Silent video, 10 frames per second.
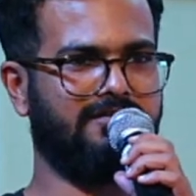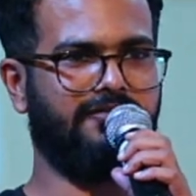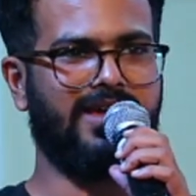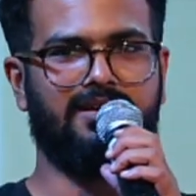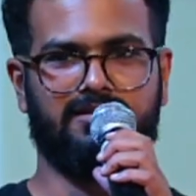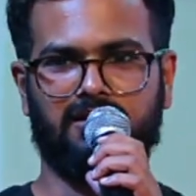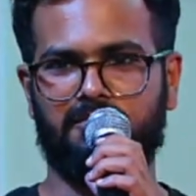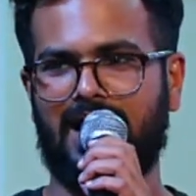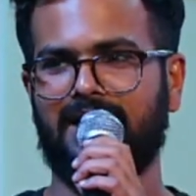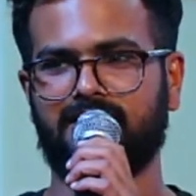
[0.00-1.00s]
where a
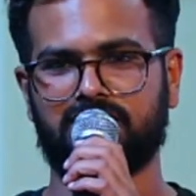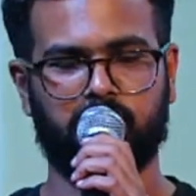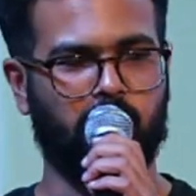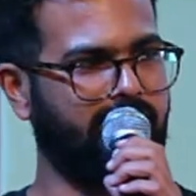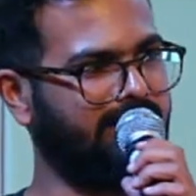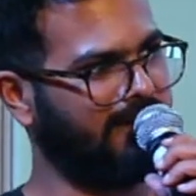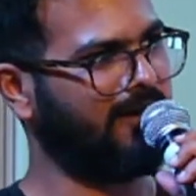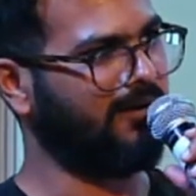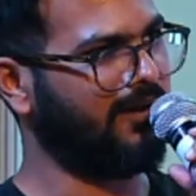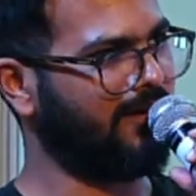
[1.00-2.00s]
brand touch point
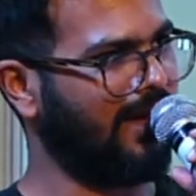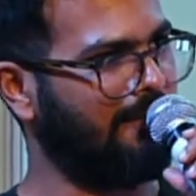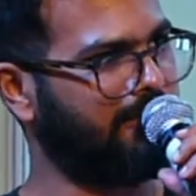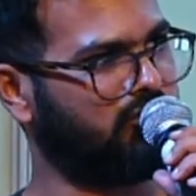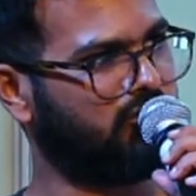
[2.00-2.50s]
happens